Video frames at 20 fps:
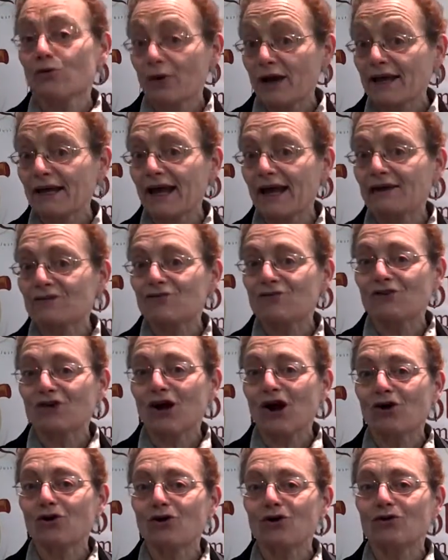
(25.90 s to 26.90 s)
great aunts
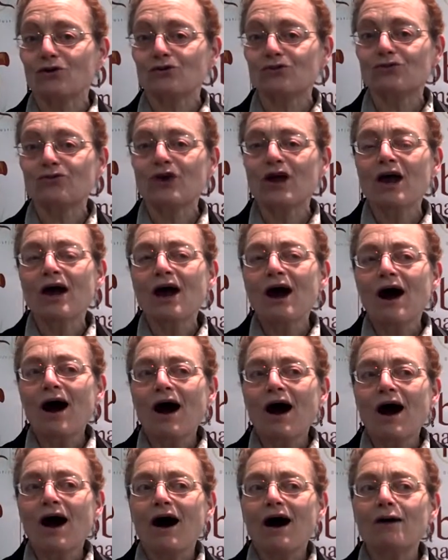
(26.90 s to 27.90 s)
and uncles
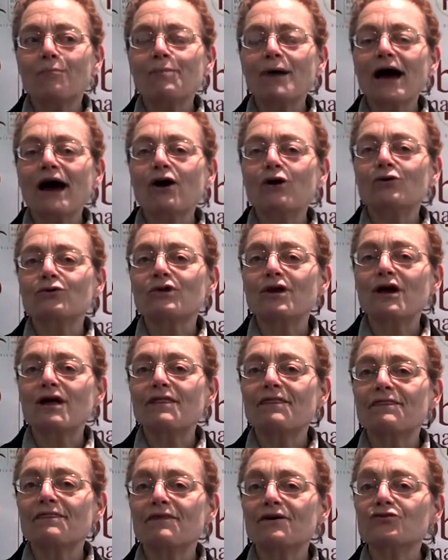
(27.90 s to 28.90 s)

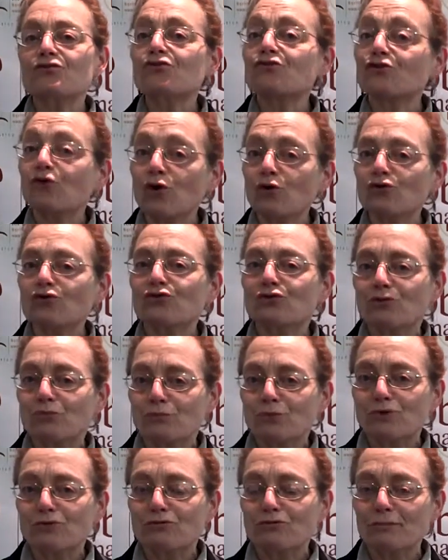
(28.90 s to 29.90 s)
about the
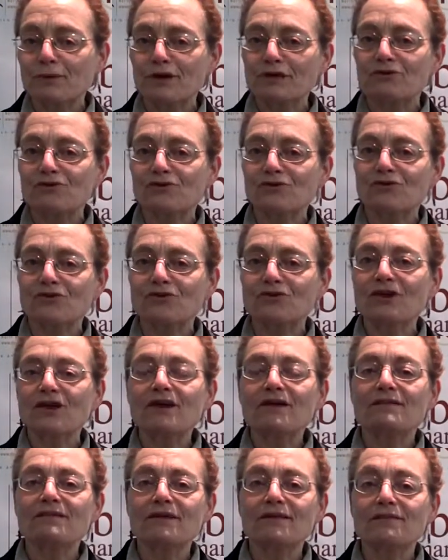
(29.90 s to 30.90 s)
social movements
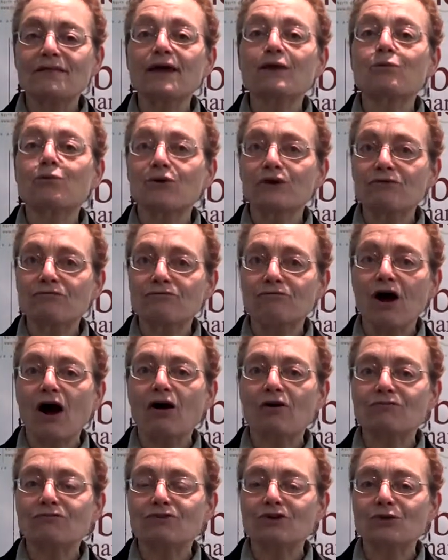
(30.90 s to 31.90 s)
that they were
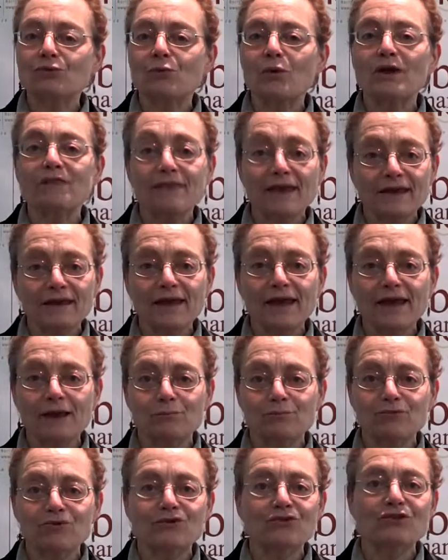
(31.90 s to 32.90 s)
involved in when they
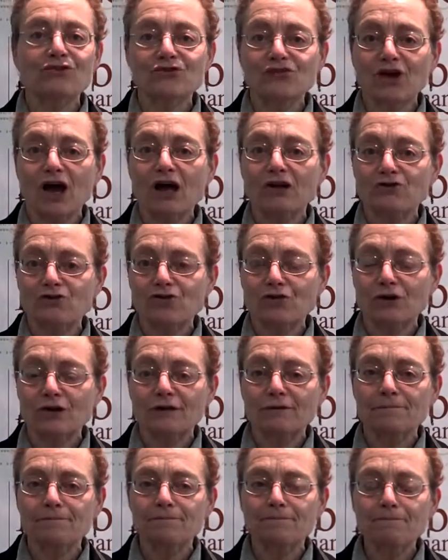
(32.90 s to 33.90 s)
came to this
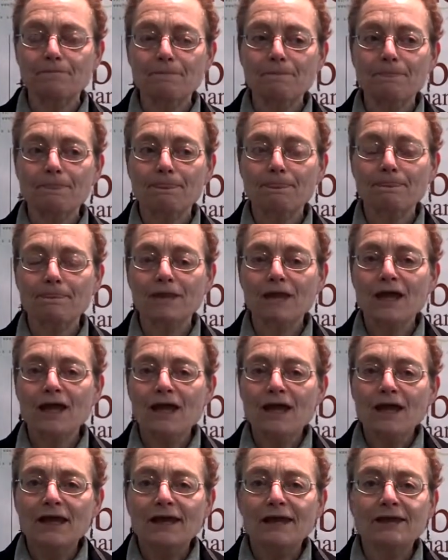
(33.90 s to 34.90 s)
country.
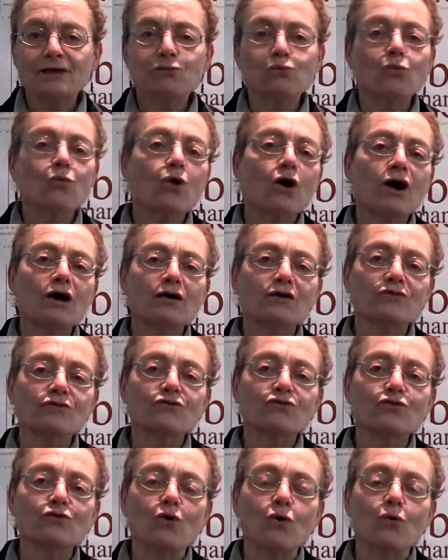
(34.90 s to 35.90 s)
It
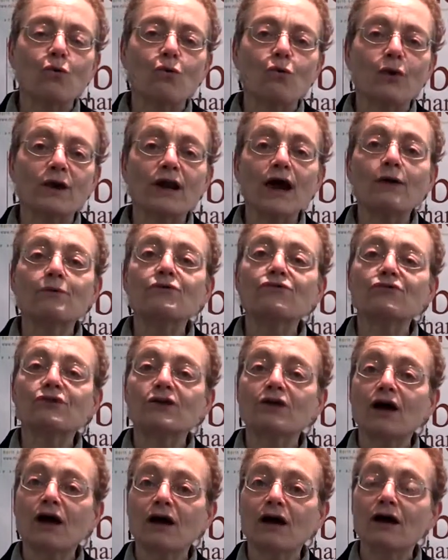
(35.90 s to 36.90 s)
was when I was
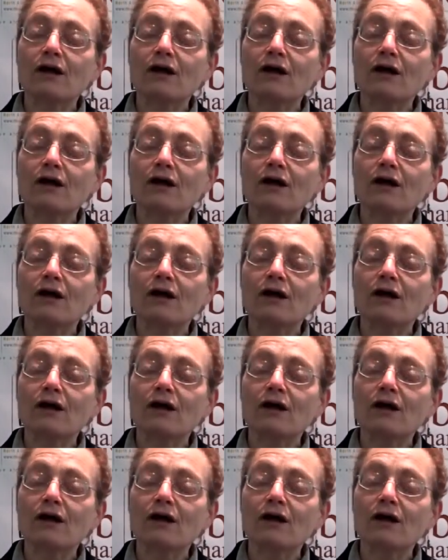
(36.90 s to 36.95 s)
in